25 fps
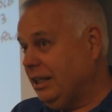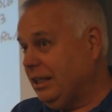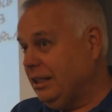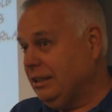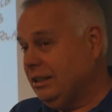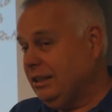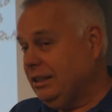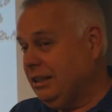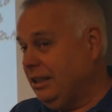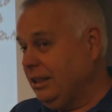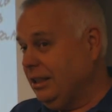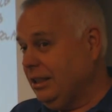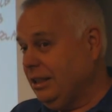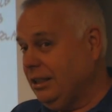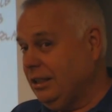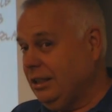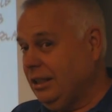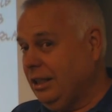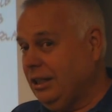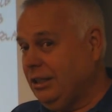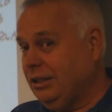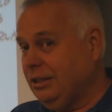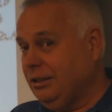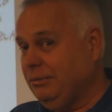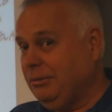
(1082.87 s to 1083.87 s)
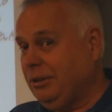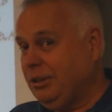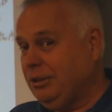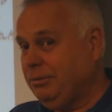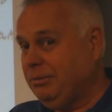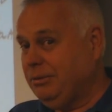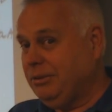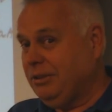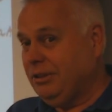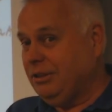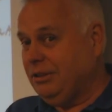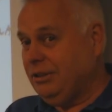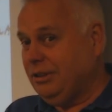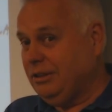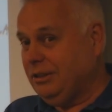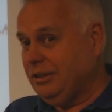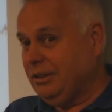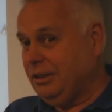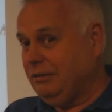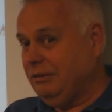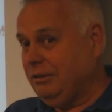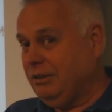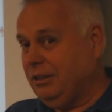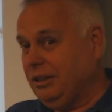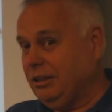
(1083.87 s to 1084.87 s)
guys, they can get as much precision as
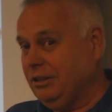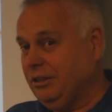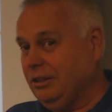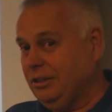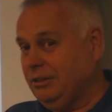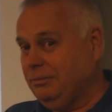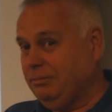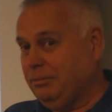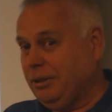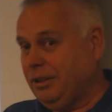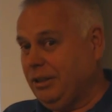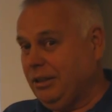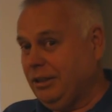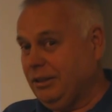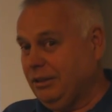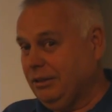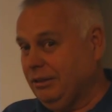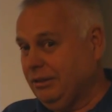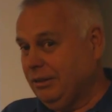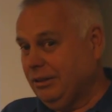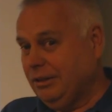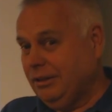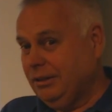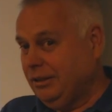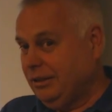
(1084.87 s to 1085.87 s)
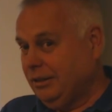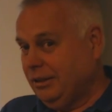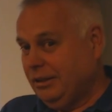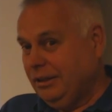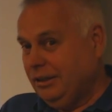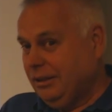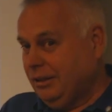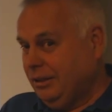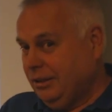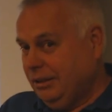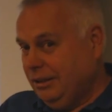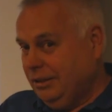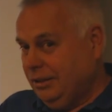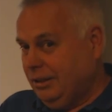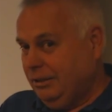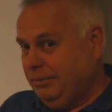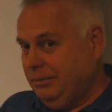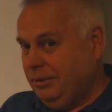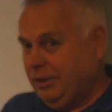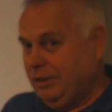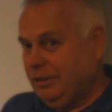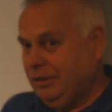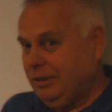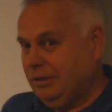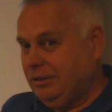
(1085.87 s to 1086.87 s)
they want just by. I
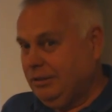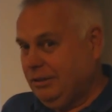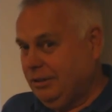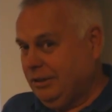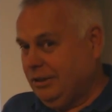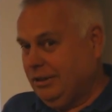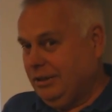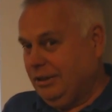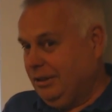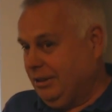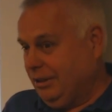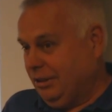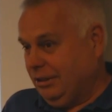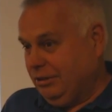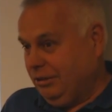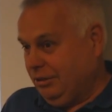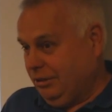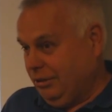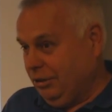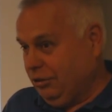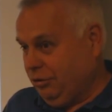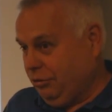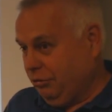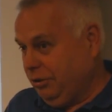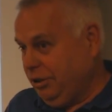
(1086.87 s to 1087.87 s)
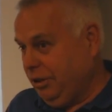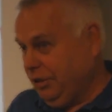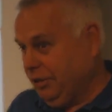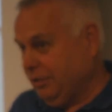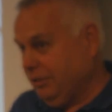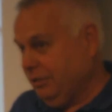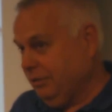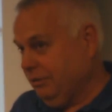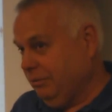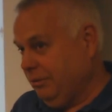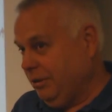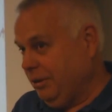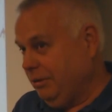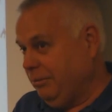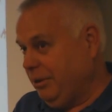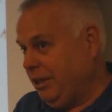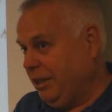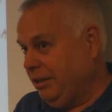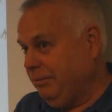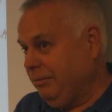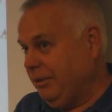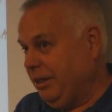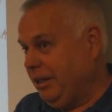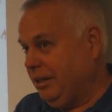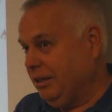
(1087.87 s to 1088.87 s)
mean, it's real in
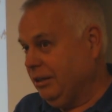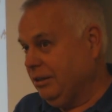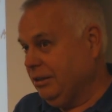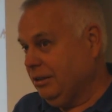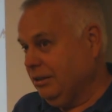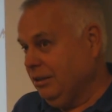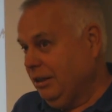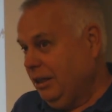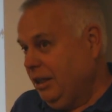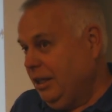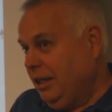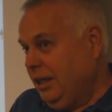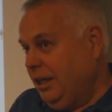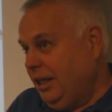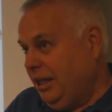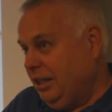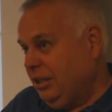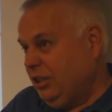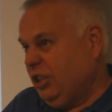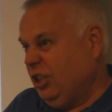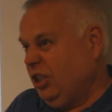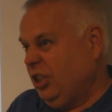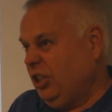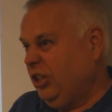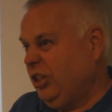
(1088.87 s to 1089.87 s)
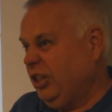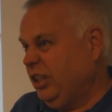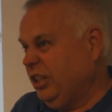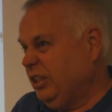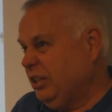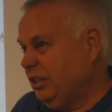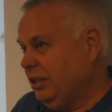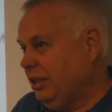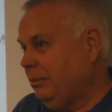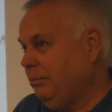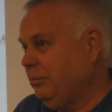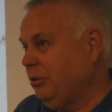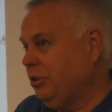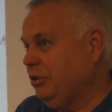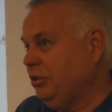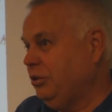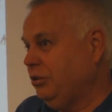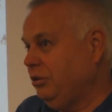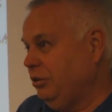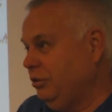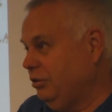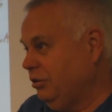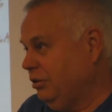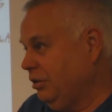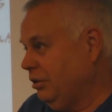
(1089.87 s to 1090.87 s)
mathematics. Engineering, the numbers
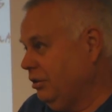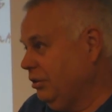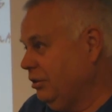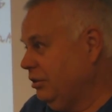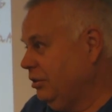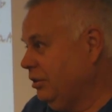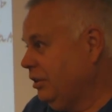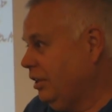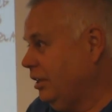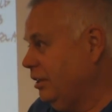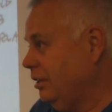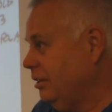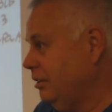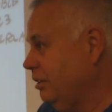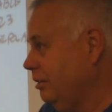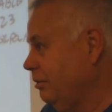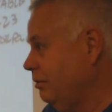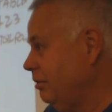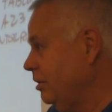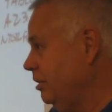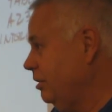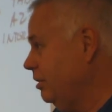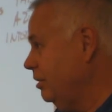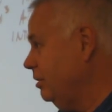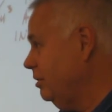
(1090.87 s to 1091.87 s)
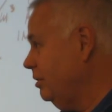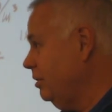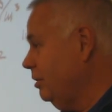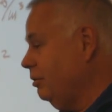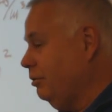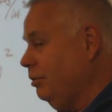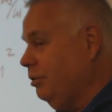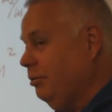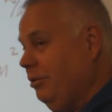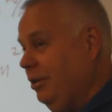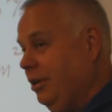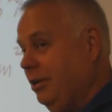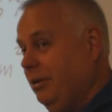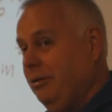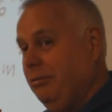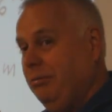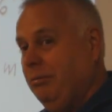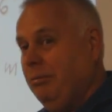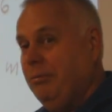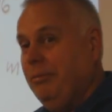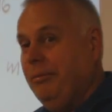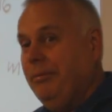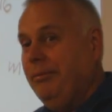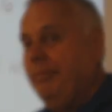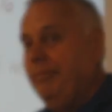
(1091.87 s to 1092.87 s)
you're using here is kind of squishy, so we want to
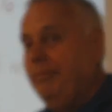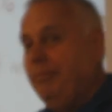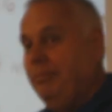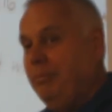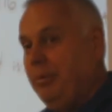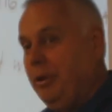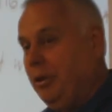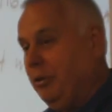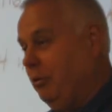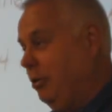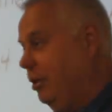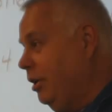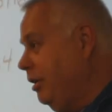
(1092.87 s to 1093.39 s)
be